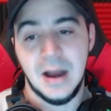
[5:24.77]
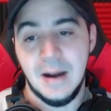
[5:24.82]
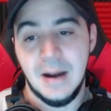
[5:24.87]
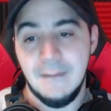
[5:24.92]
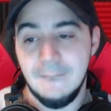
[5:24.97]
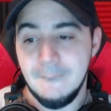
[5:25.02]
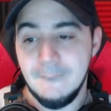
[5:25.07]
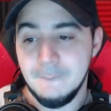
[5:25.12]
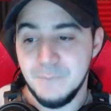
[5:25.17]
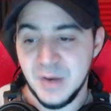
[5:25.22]

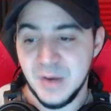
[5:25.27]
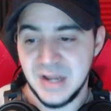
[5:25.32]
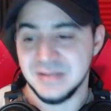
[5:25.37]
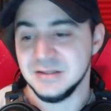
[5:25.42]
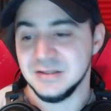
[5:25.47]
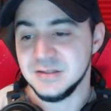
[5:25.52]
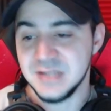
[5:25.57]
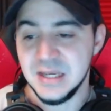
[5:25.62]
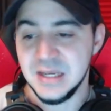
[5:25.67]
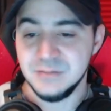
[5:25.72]
but at the
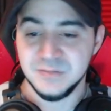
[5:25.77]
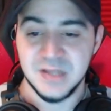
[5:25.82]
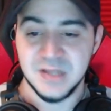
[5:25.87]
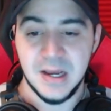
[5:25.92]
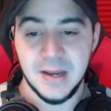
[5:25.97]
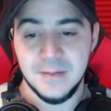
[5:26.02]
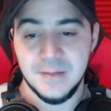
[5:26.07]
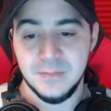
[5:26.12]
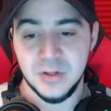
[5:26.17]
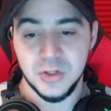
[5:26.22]
same
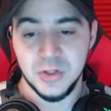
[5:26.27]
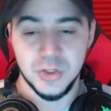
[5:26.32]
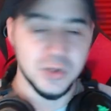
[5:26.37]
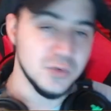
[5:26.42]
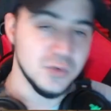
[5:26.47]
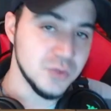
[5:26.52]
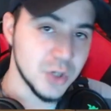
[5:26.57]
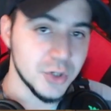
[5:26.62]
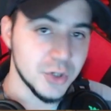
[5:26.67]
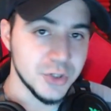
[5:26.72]
time, you
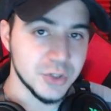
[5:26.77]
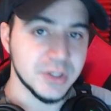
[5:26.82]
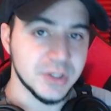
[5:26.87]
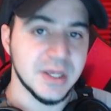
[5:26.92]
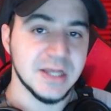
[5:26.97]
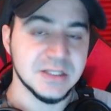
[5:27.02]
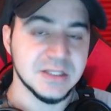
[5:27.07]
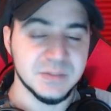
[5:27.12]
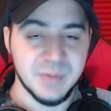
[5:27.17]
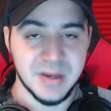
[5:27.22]
know your
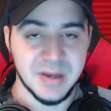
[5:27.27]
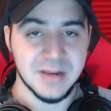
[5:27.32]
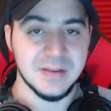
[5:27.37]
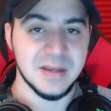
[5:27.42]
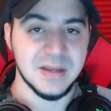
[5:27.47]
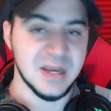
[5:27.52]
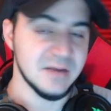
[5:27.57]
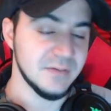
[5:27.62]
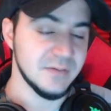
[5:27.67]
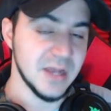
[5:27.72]
kids better
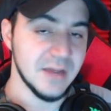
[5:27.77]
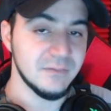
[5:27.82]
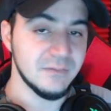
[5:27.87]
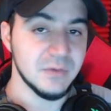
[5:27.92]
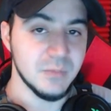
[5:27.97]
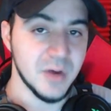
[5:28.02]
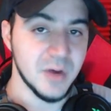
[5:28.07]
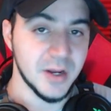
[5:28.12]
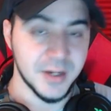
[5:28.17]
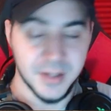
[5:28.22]
than
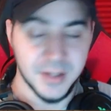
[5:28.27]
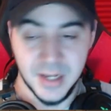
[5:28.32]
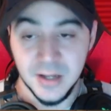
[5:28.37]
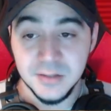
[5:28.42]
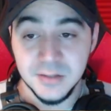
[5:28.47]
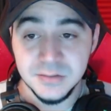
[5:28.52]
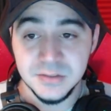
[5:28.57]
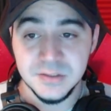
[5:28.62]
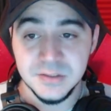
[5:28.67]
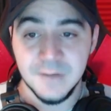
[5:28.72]
everybody
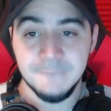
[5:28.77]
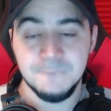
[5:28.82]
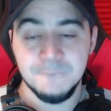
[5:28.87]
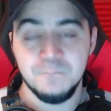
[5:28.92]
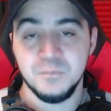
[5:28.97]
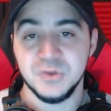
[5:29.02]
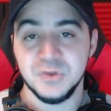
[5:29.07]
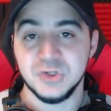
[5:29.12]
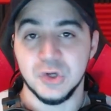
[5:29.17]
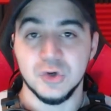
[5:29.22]
else,
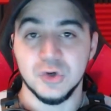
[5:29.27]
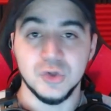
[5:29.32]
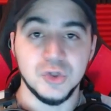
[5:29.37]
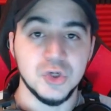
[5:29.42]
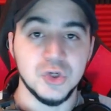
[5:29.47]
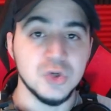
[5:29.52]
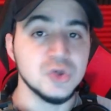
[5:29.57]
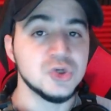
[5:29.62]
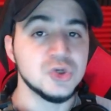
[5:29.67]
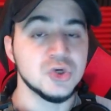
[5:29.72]
so
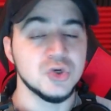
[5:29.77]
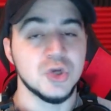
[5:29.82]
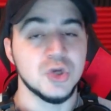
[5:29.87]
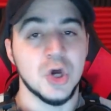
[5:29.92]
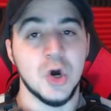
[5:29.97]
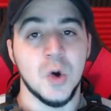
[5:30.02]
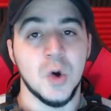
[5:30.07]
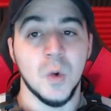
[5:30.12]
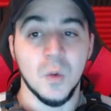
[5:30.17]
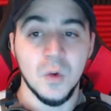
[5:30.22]
you should
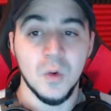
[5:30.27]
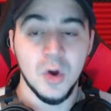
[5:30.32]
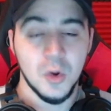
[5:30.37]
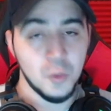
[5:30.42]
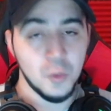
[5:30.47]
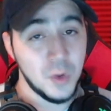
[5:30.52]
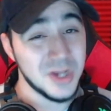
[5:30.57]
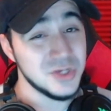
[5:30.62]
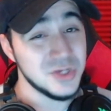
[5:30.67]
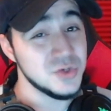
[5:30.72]
know
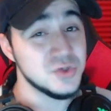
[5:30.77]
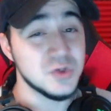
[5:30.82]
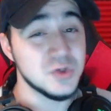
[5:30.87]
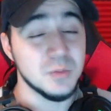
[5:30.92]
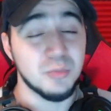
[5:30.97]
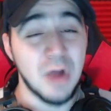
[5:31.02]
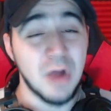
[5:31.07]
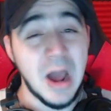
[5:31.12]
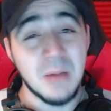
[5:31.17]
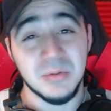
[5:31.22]
what you should
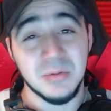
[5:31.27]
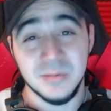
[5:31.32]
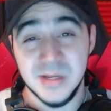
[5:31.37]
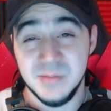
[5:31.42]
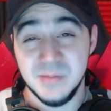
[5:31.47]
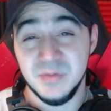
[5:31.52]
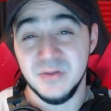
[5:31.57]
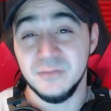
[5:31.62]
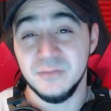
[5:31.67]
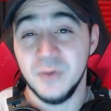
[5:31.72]
probably
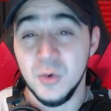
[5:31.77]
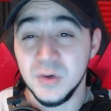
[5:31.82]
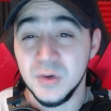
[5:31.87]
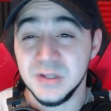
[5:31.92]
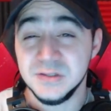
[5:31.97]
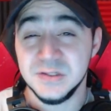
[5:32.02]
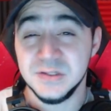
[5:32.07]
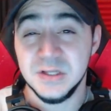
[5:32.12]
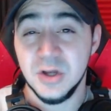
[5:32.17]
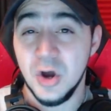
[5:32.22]
be
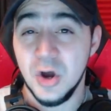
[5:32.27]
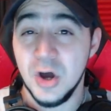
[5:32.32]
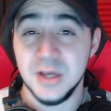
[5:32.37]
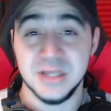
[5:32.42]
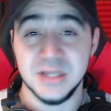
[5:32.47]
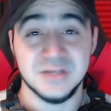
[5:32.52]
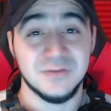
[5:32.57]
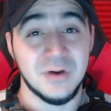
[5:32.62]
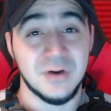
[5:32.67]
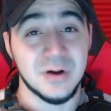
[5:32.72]
focusing on
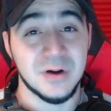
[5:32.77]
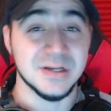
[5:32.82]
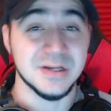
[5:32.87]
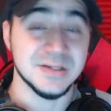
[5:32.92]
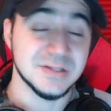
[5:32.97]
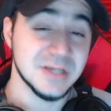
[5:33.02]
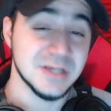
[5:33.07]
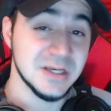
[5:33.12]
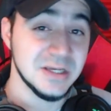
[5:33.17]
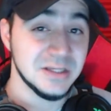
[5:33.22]
as far
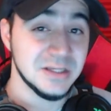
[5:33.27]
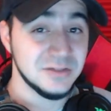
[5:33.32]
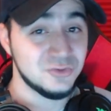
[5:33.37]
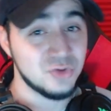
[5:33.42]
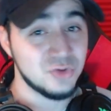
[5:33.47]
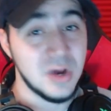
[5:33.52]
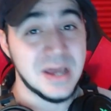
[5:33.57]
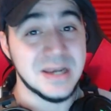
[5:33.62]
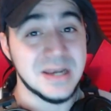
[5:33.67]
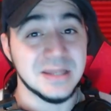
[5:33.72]
as
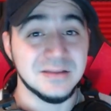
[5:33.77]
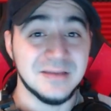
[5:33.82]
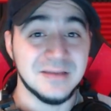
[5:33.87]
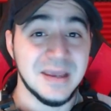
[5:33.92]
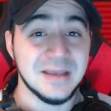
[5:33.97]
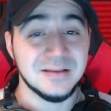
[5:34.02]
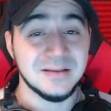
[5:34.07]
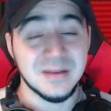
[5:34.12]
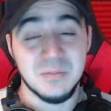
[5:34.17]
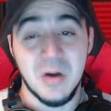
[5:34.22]
trying to
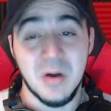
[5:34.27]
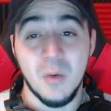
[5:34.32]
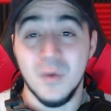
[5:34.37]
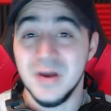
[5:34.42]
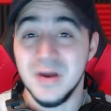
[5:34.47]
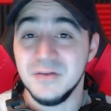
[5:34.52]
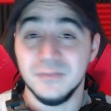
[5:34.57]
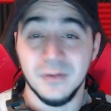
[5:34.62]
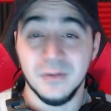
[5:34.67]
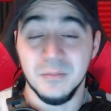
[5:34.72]
take them
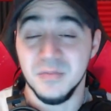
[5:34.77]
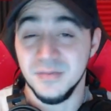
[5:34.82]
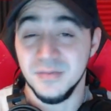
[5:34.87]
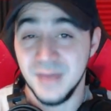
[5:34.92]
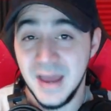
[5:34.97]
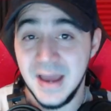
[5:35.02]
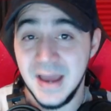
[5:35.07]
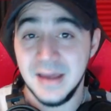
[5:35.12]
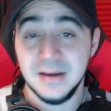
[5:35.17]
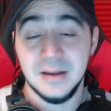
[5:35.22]
away from that.